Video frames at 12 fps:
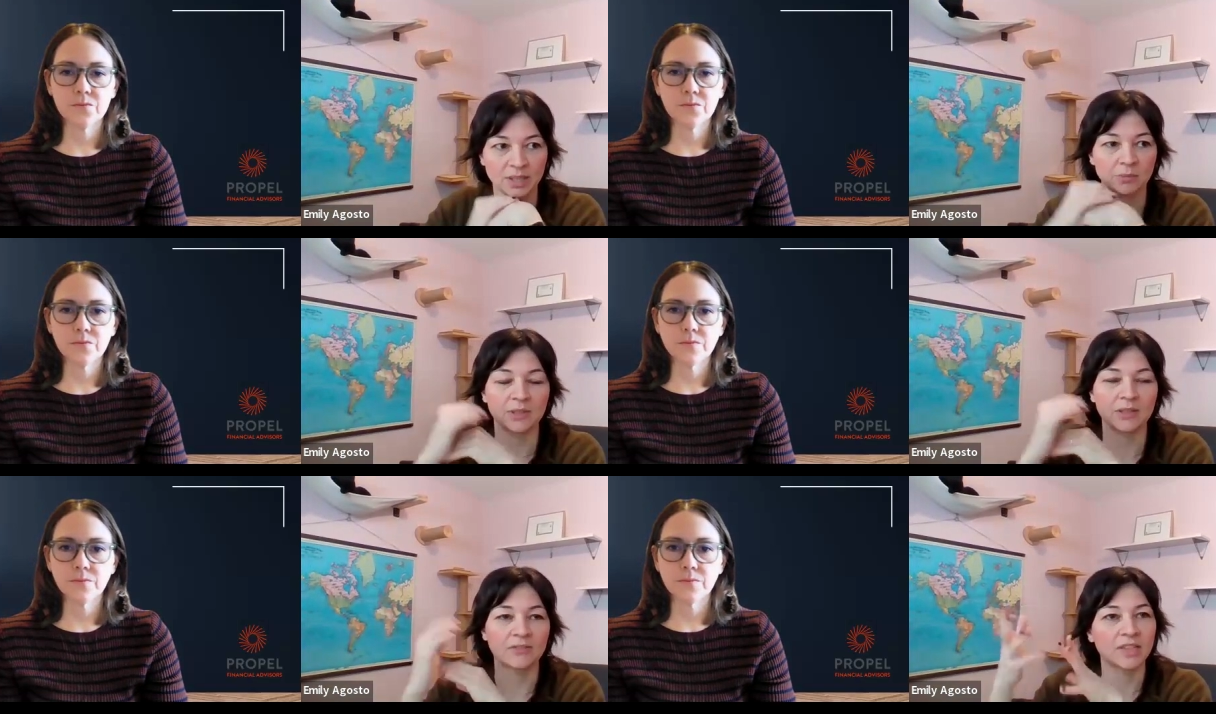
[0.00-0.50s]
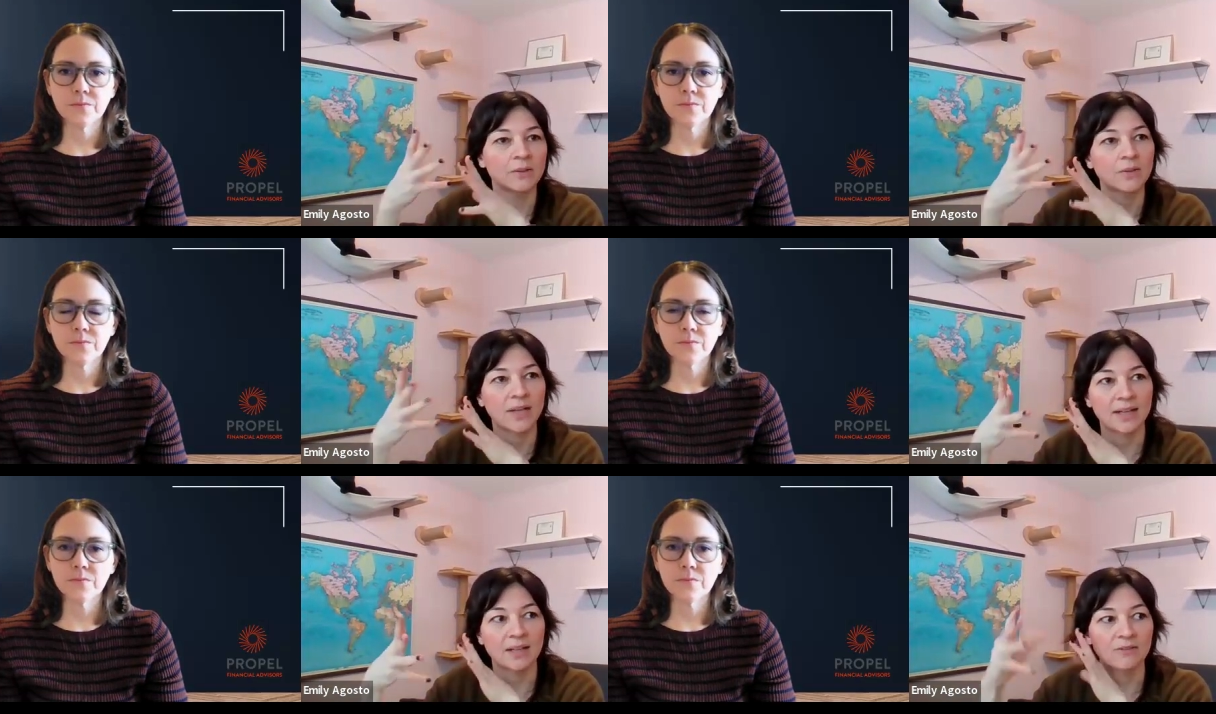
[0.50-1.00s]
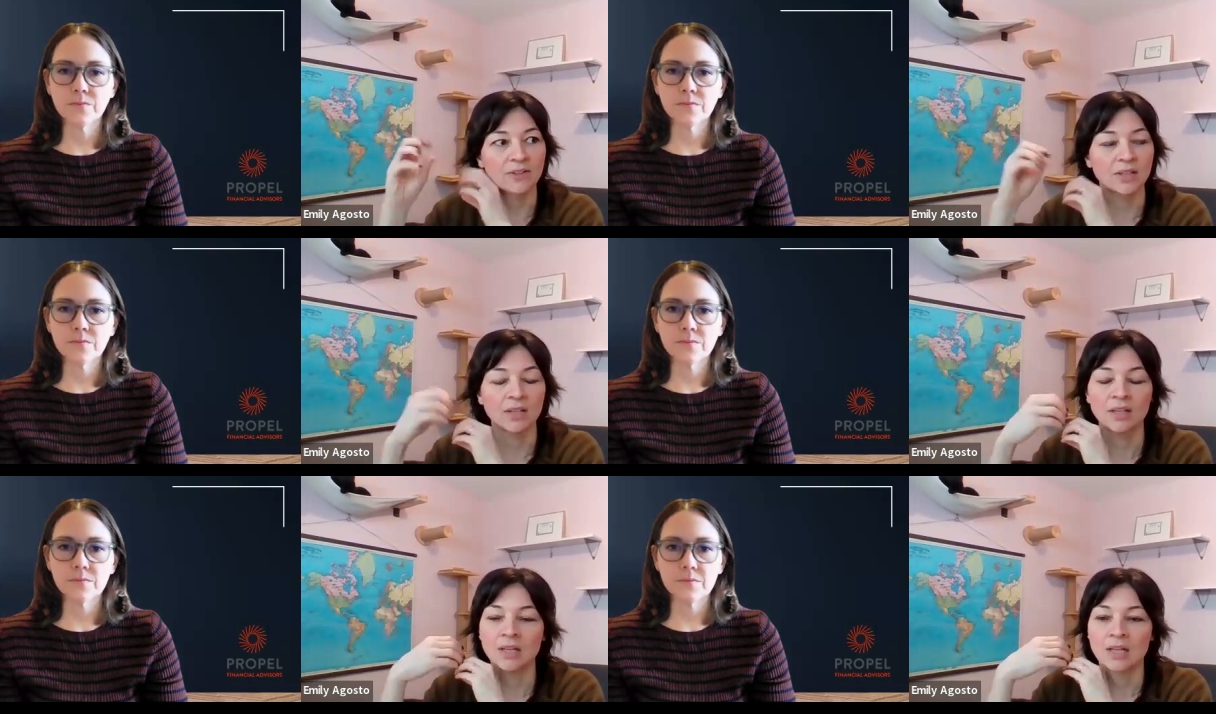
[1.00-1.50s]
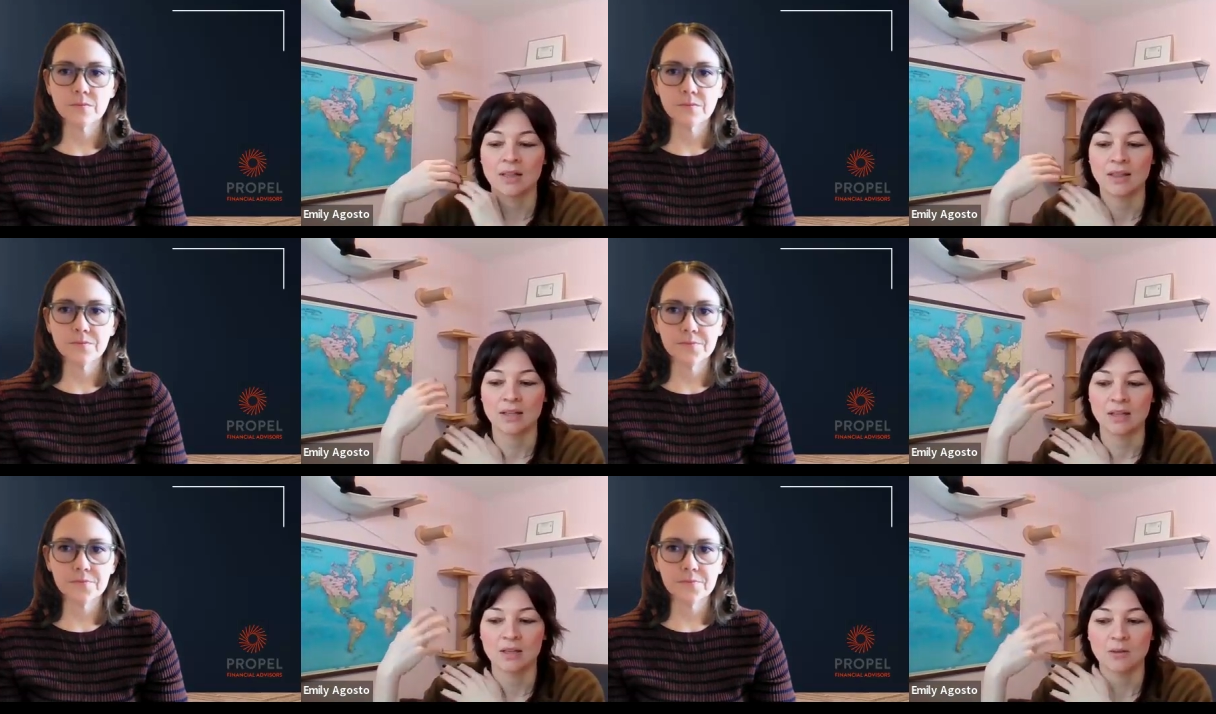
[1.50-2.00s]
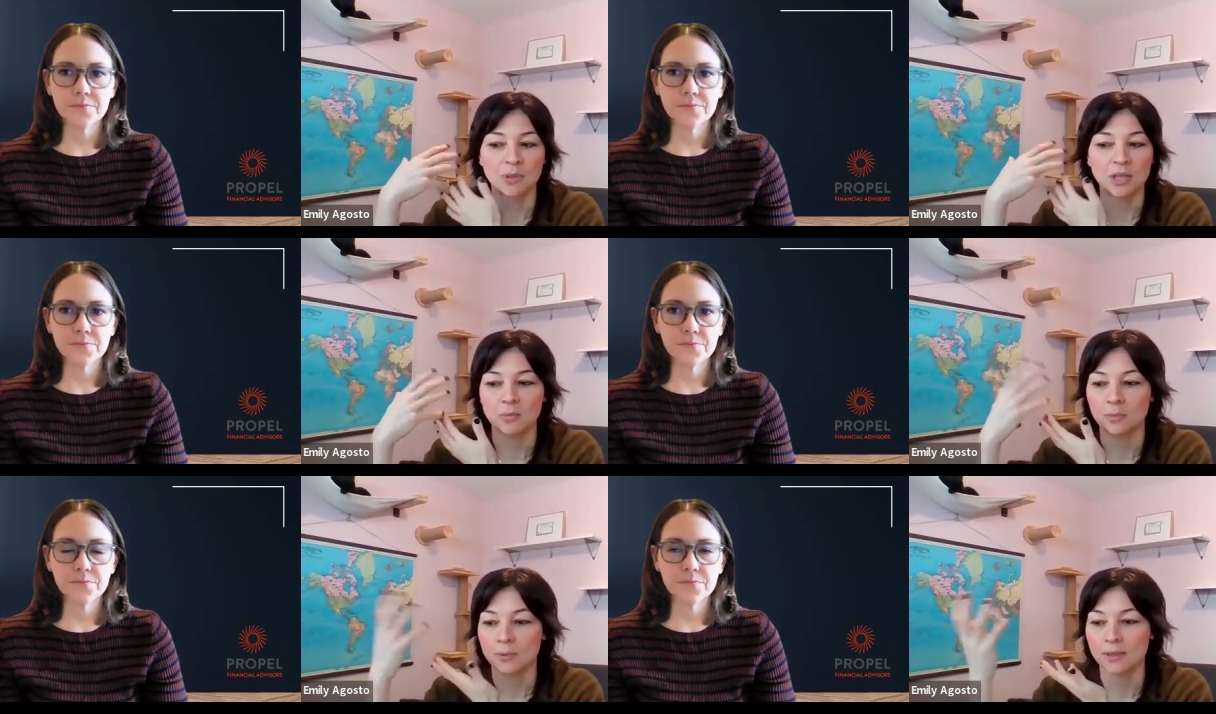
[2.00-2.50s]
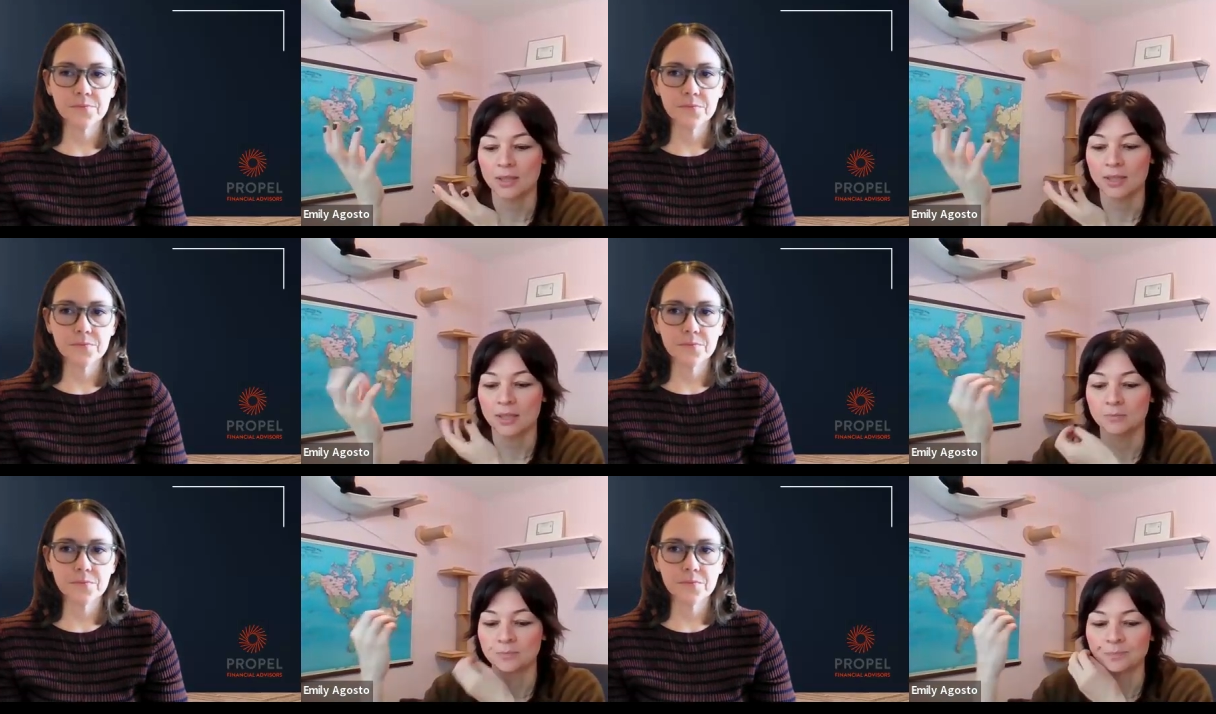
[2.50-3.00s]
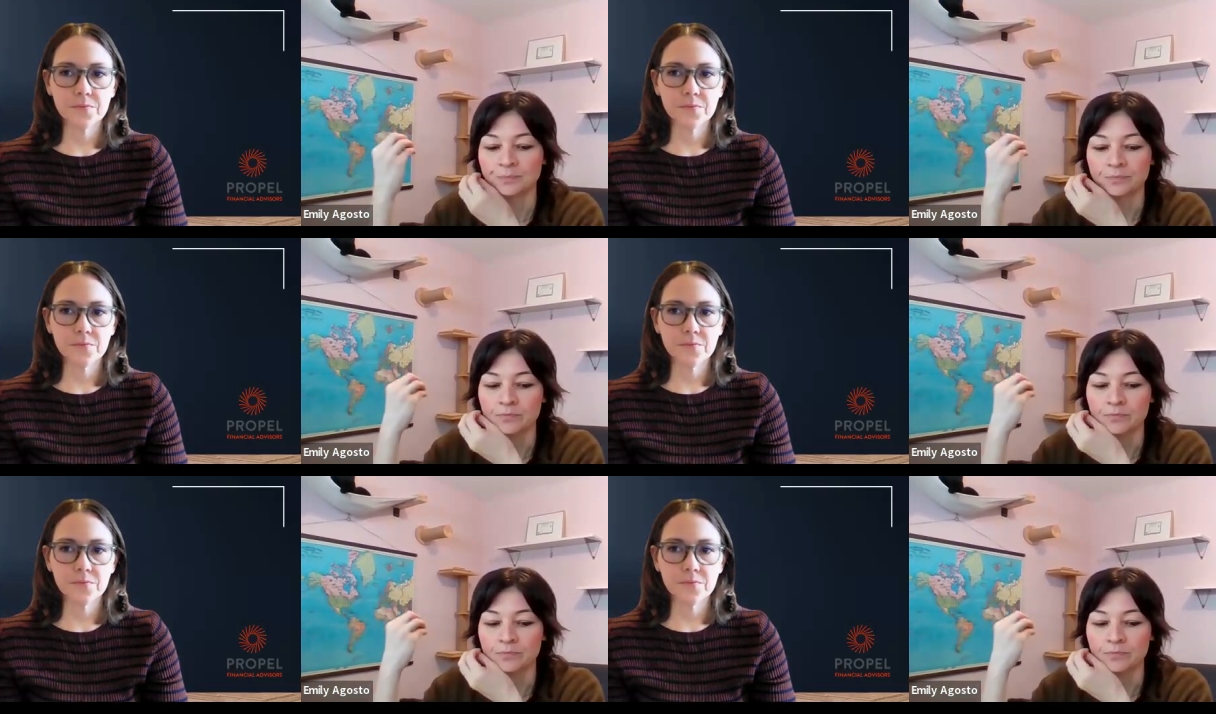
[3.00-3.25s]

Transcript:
Speaker 1: away. But if they don't have the proper